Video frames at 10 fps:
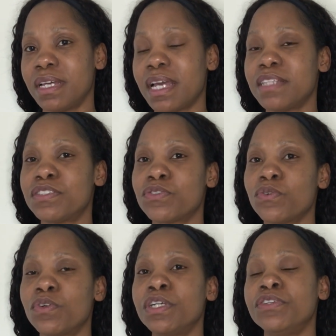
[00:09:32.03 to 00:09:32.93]
And
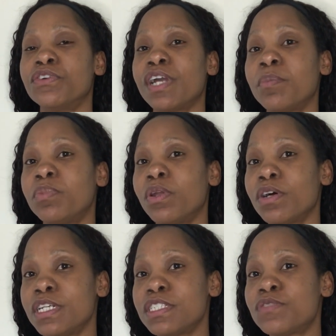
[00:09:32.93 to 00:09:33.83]
so your
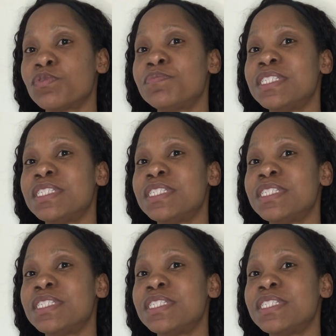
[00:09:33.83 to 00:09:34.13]
employers would